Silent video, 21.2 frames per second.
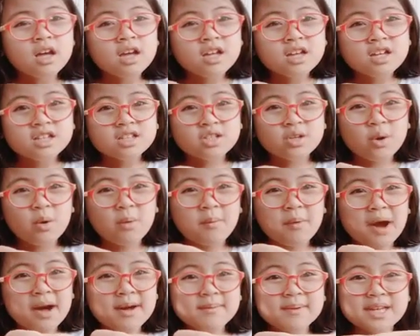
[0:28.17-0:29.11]
So
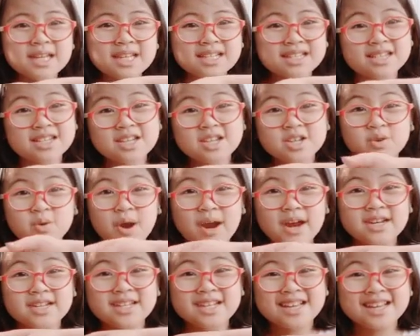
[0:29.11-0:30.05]
mommy is it
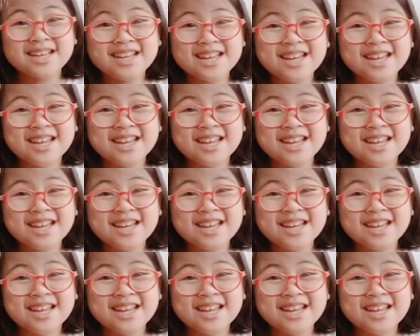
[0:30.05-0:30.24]
ready?